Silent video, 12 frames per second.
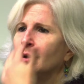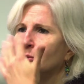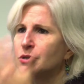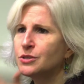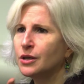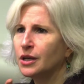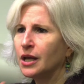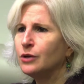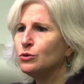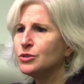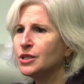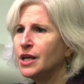who
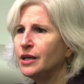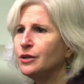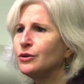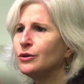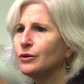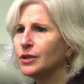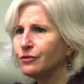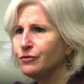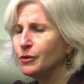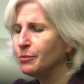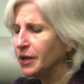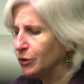was an editor and a
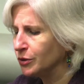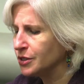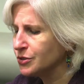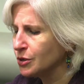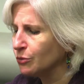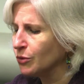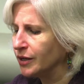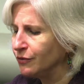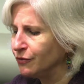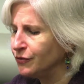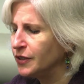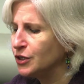filmmaker in his own right,
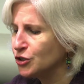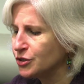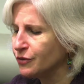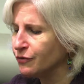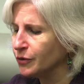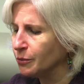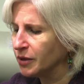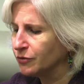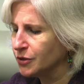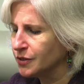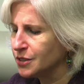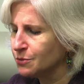finished the film
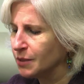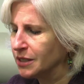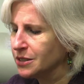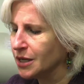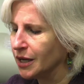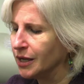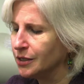after these men died.